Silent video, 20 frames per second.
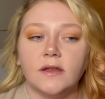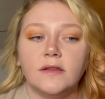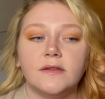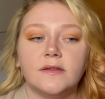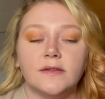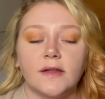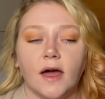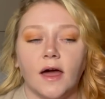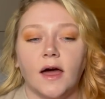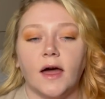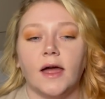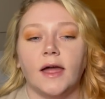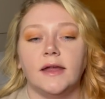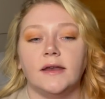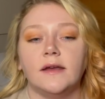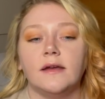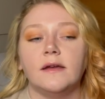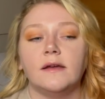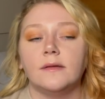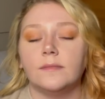side,
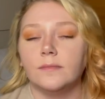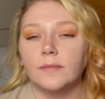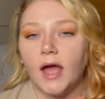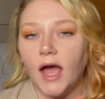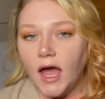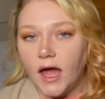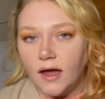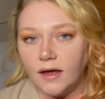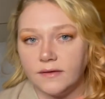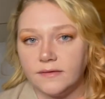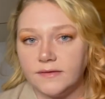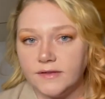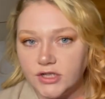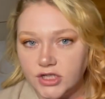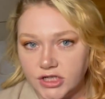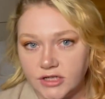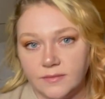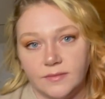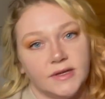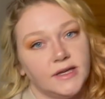as
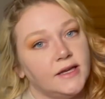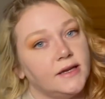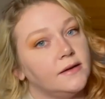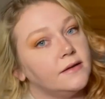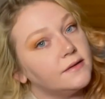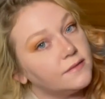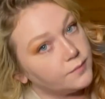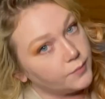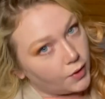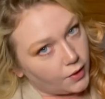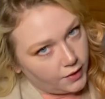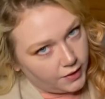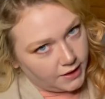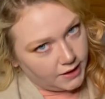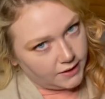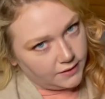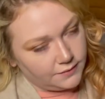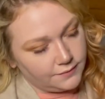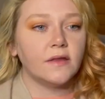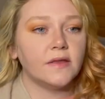Jimmy put
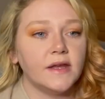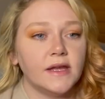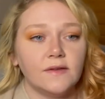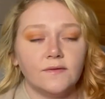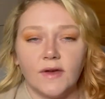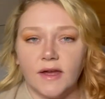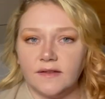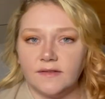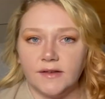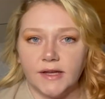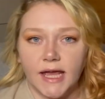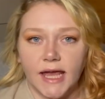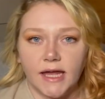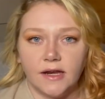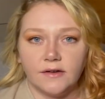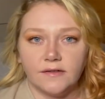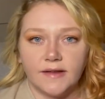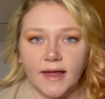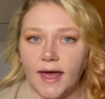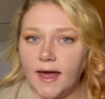it. The
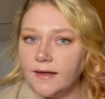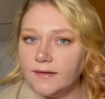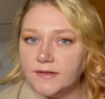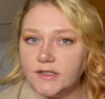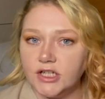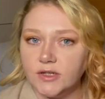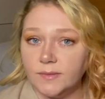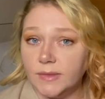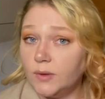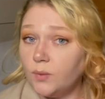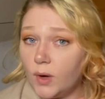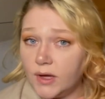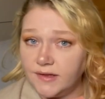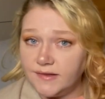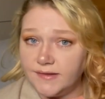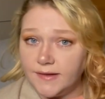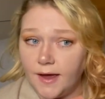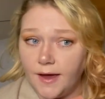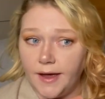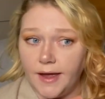investigators asked Jimmy what
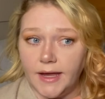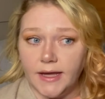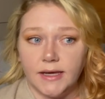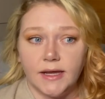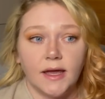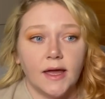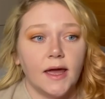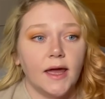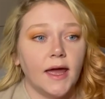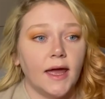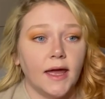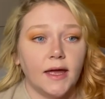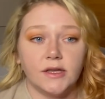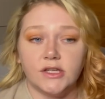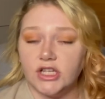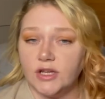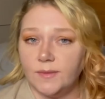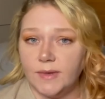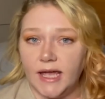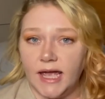side, and
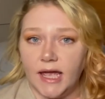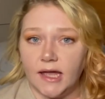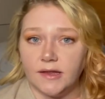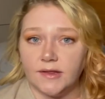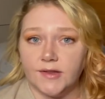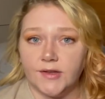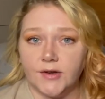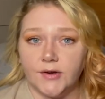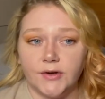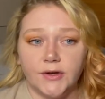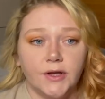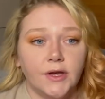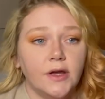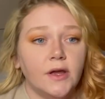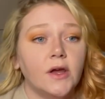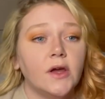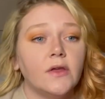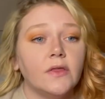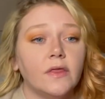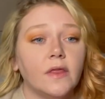Jimmy answered,
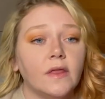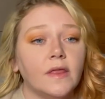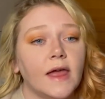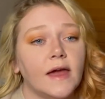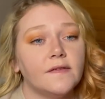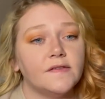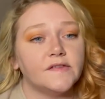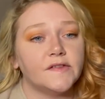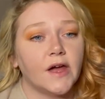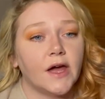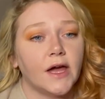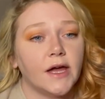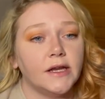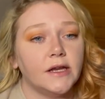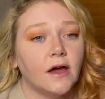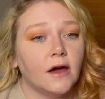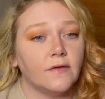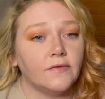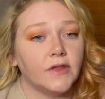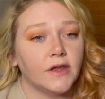"The left side
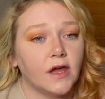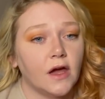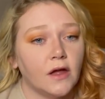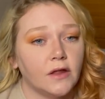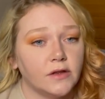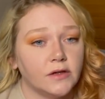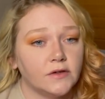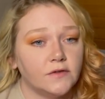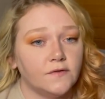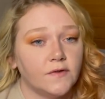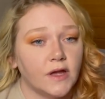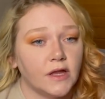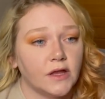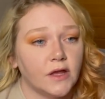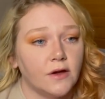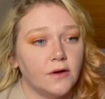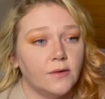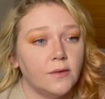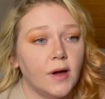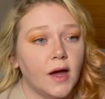of the colored
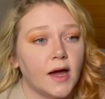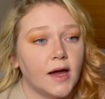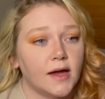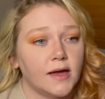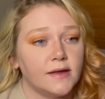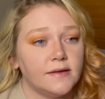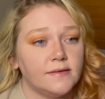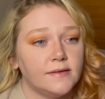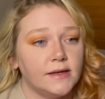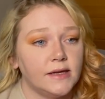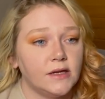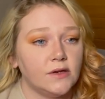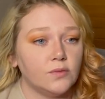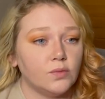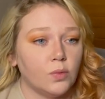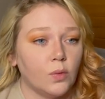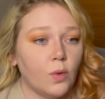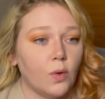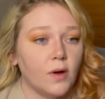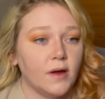fellow. I seen
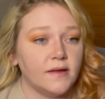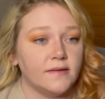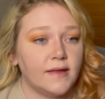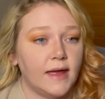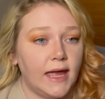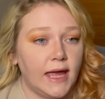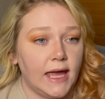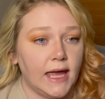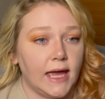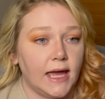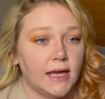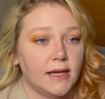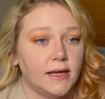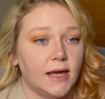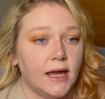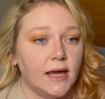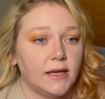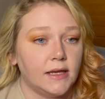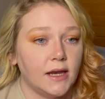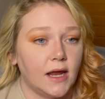Roy's hand
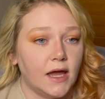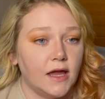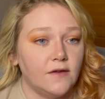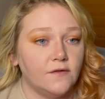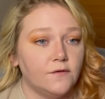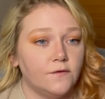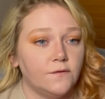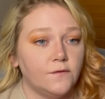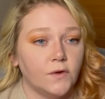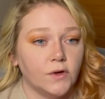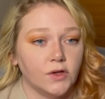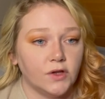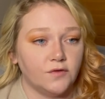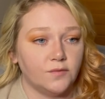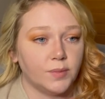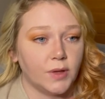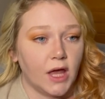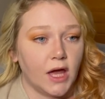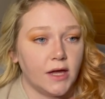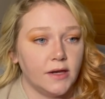and knife full of
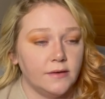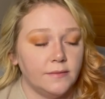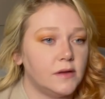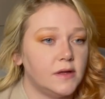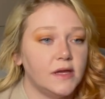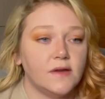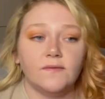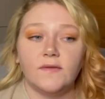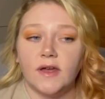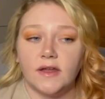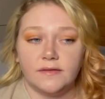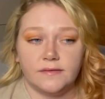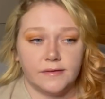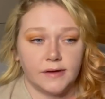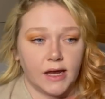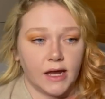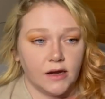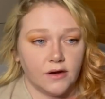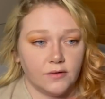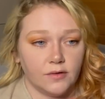blood." The
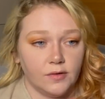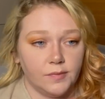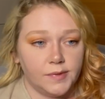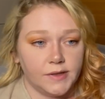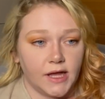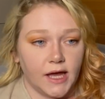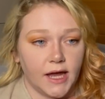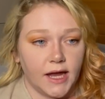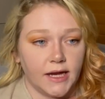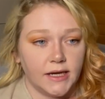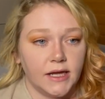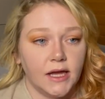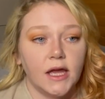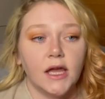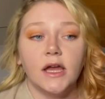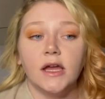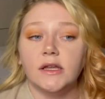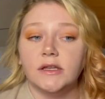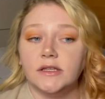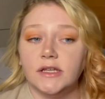investigator replied,
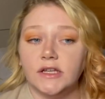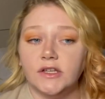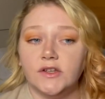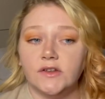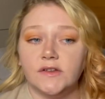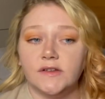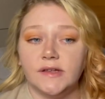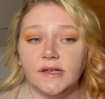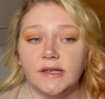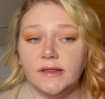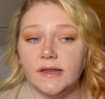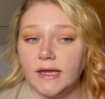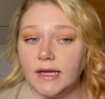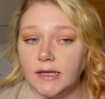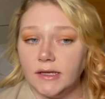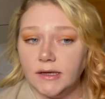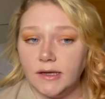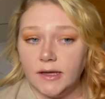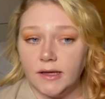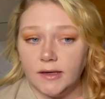"Did you see the
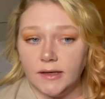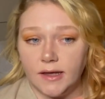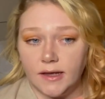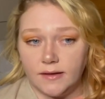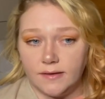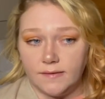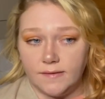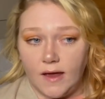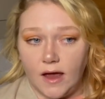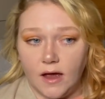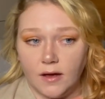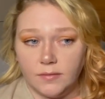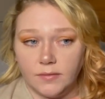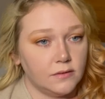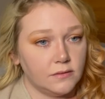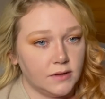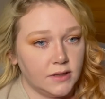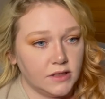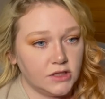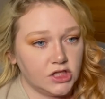Indian get stabbed?"
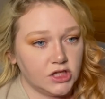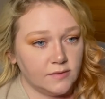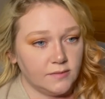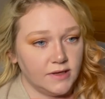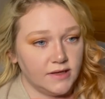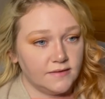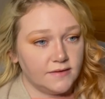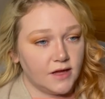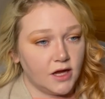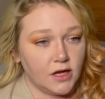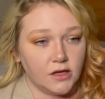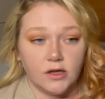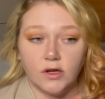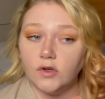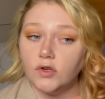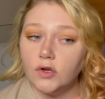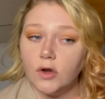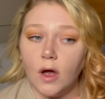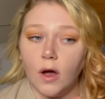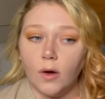And Jimmy said,
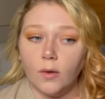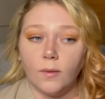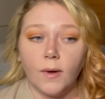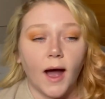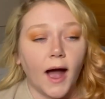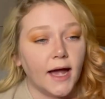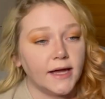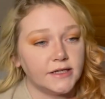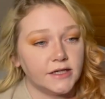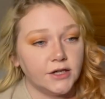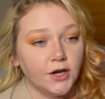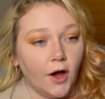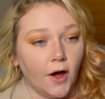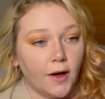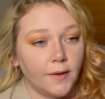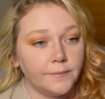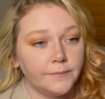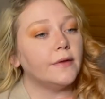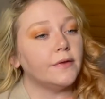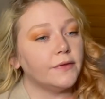"No, I did
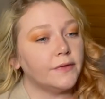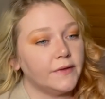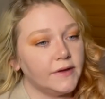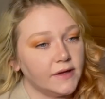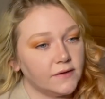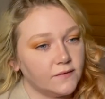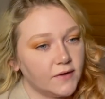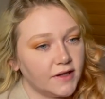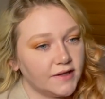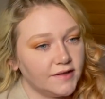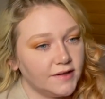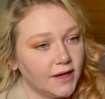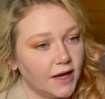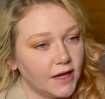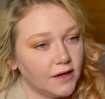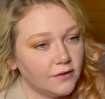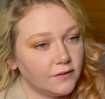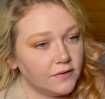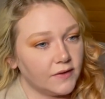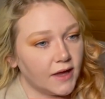not." The
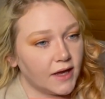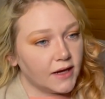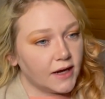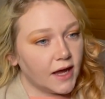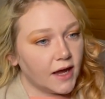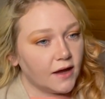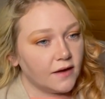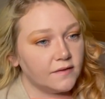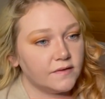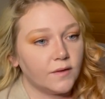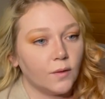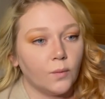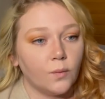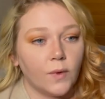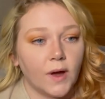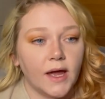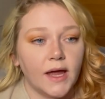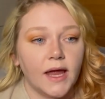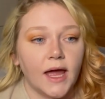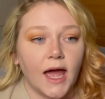investigator then asked
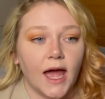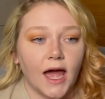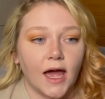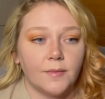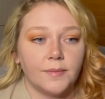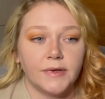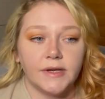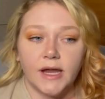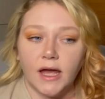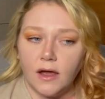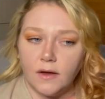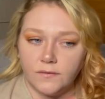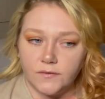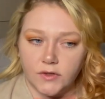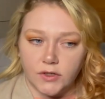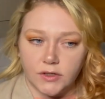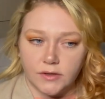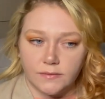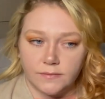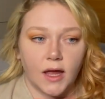what happened
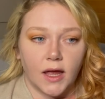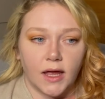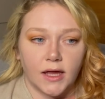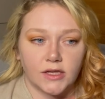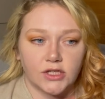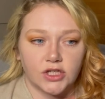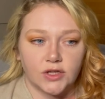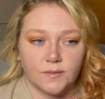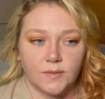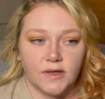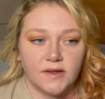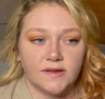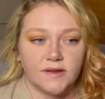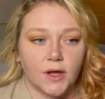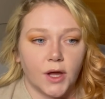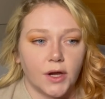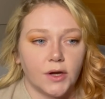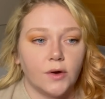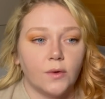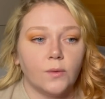after. And Jimmy
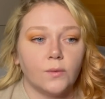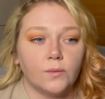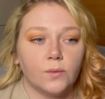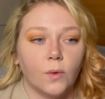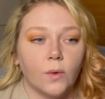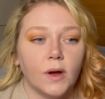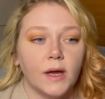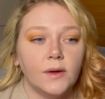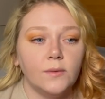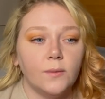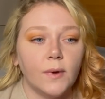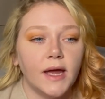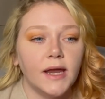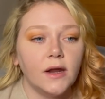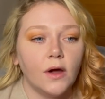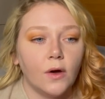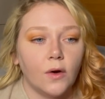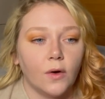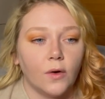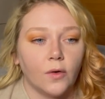said, "Roy went
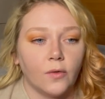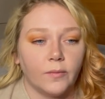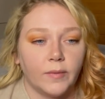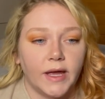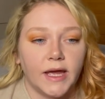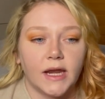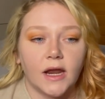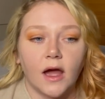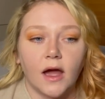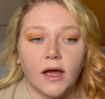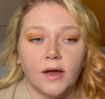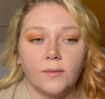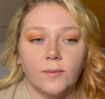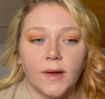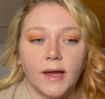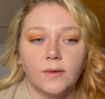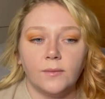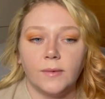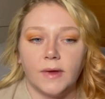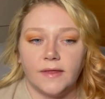home and I
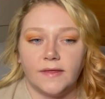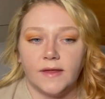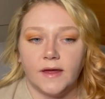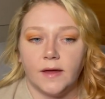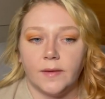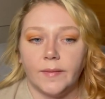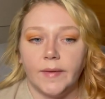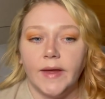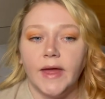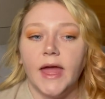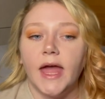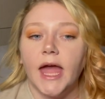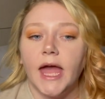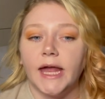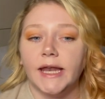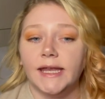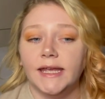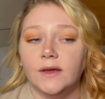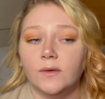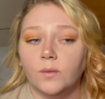went with him,
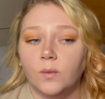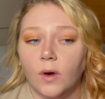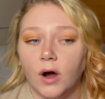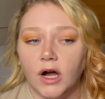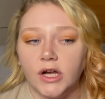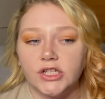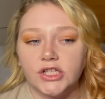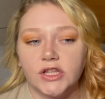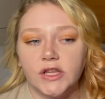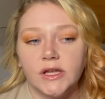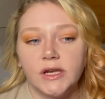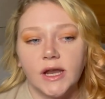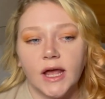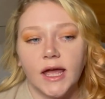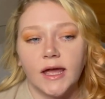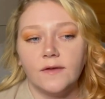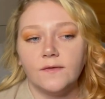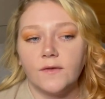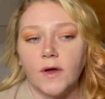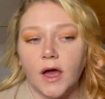and he washed the
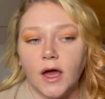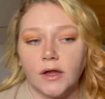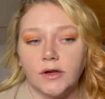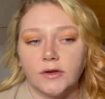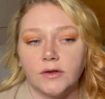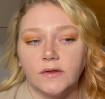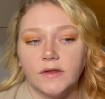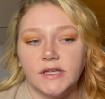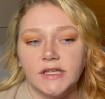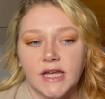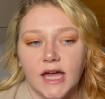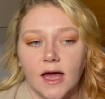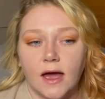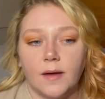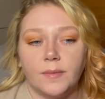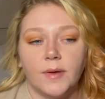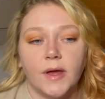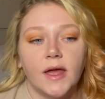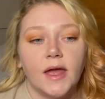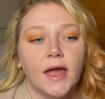knife under the
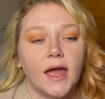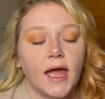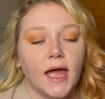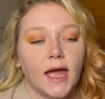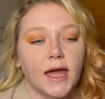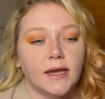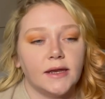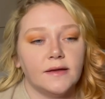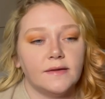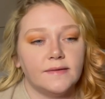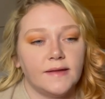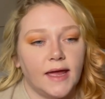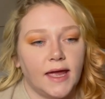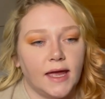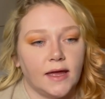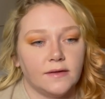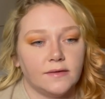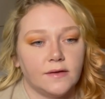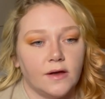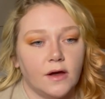tap and his
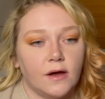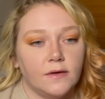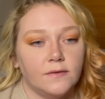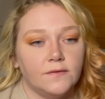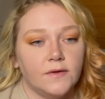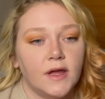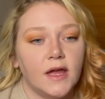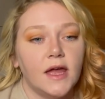hands off.